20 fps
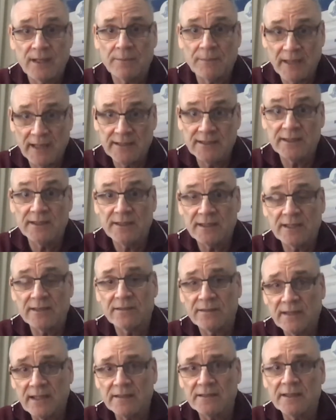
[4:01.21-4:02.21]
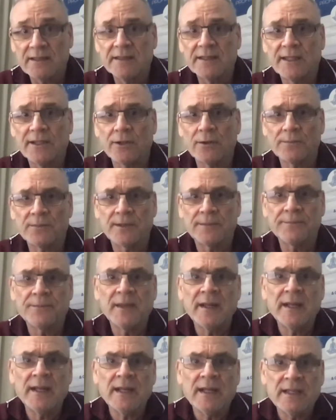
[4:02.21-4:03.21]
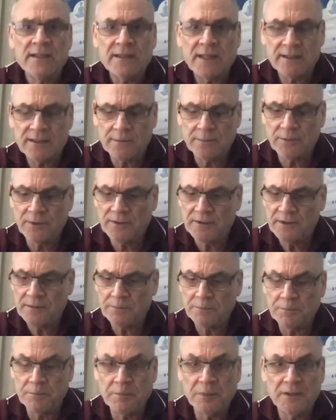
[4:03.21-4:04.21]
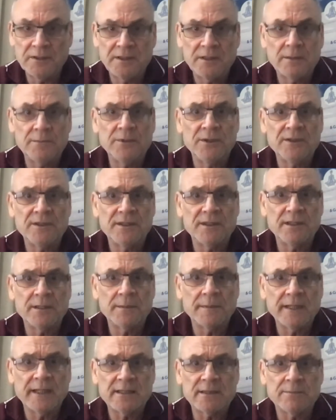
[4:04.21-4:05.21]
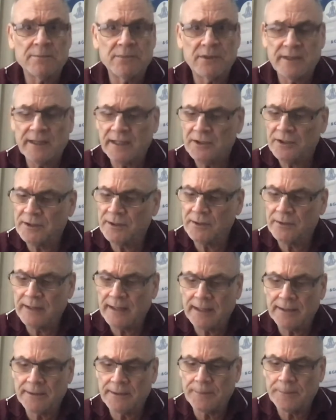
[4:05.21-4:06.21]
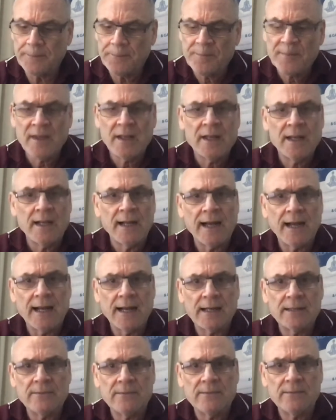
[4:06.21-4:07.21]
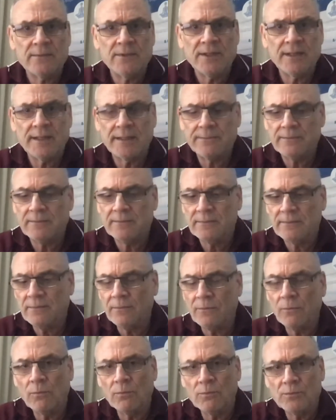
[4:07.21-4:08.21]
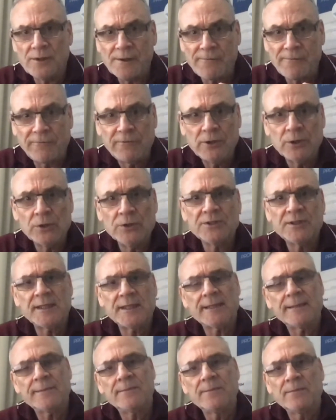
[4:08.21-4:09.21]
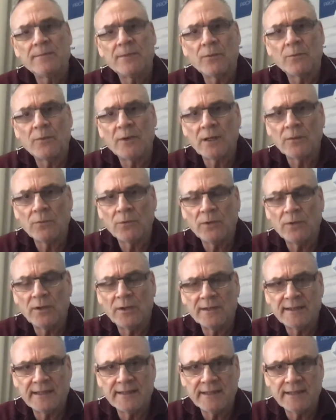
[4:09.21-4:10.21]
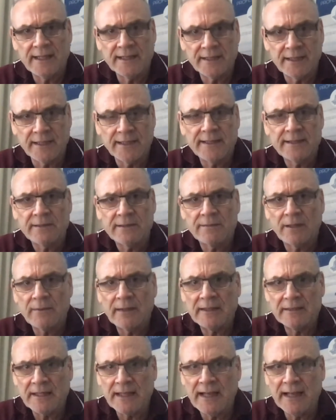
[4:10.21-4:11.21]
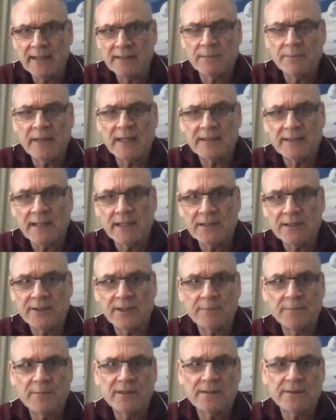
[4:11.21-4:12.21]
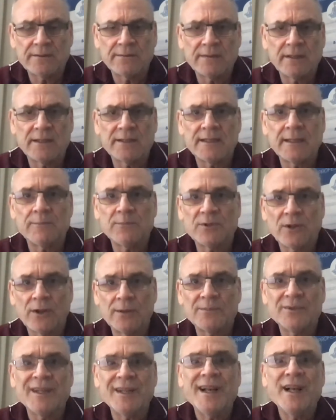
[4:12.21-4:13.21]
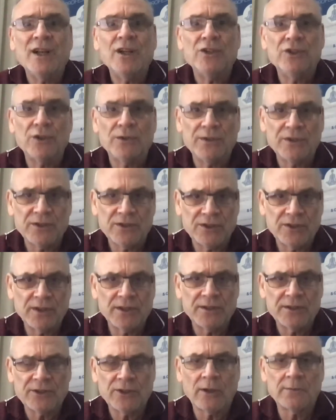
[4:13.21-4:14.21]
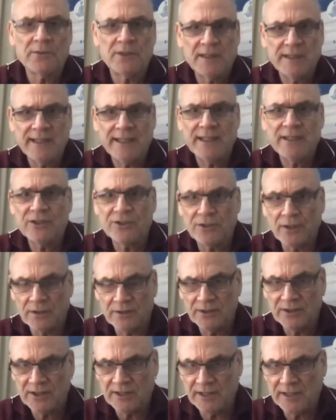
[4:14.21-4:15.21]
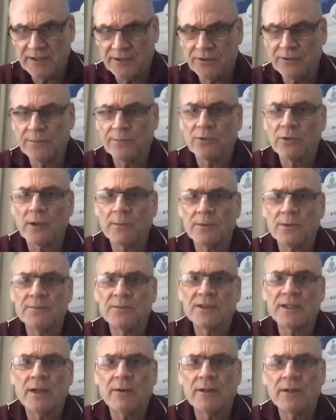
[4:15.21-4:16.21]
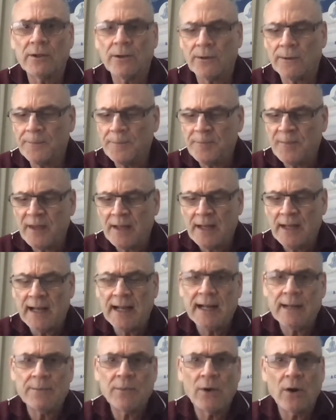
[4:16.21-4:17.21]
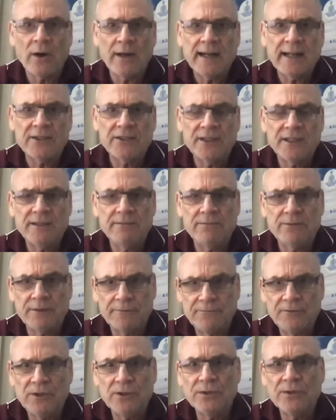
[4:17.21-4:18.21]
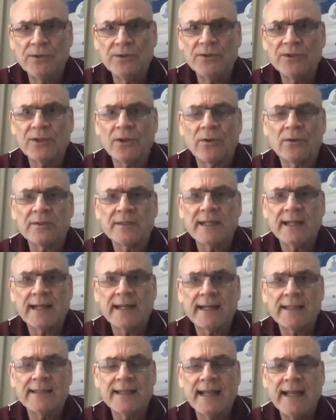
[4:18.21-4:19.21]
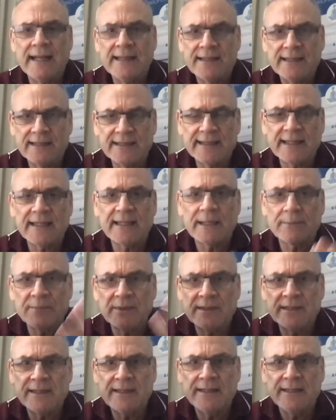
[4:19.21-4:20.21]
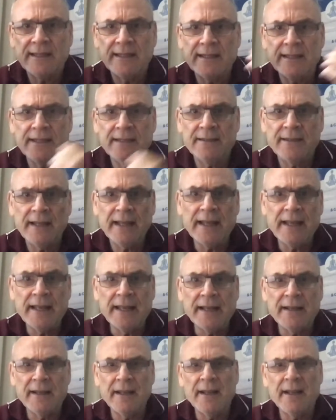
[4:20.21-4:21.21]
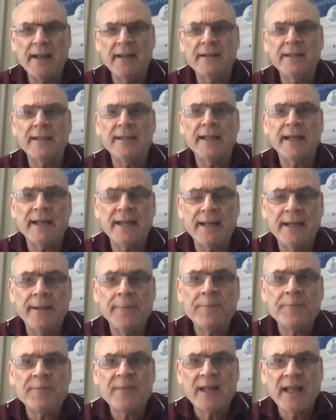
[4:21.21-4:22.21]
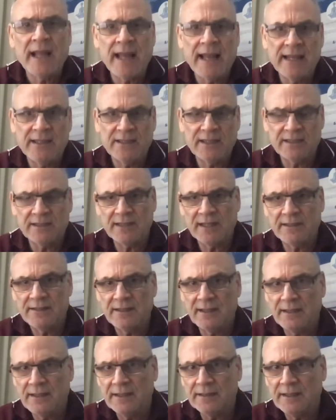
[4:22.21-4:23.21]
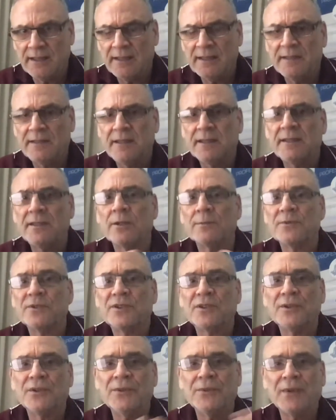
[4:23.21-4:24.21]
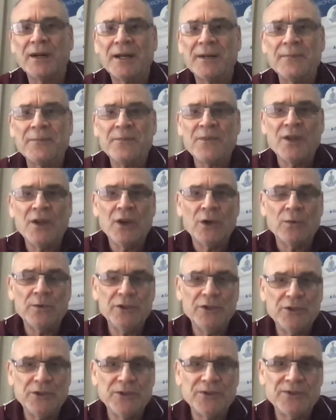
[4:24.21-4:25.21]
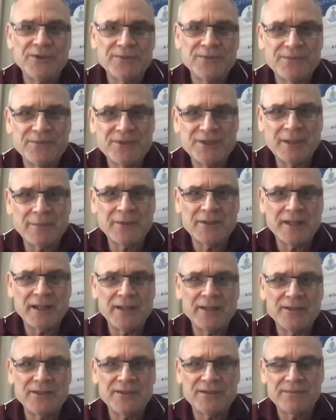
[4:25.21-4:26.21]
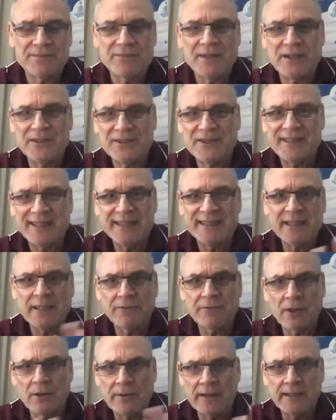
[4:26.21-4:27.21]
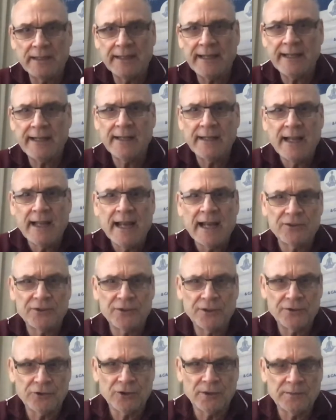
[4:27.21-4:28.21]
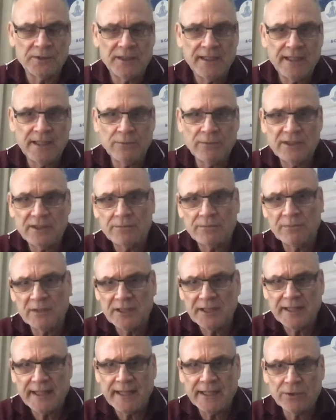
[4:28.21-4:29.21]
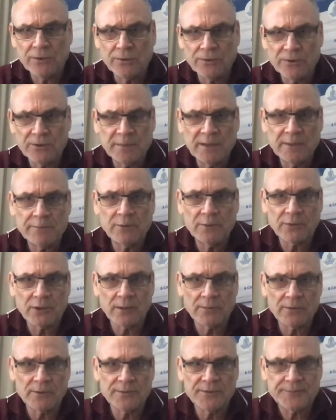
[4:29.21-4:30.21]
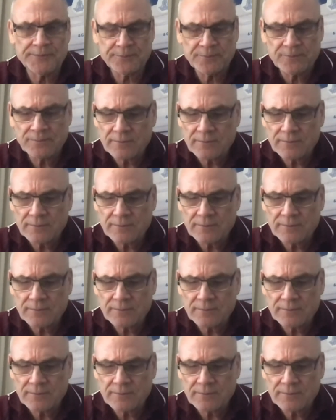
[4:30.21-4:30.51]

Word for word: amazing, just just just to help them, just to boost boost the immune system and get some protection around them. Um, the diffuser, like when I worked in, in clinic, you know, as, as a massage therapist, you know, sometimes during certain times of the year, certain seasonal problems going on, um, I'd actually diffuse On Guard and just get it up in the in, into the air. And just and, and just, it just, just helps to uh, reduce some of those those things that float around in the air at certain times of the year, which which can cause people problems.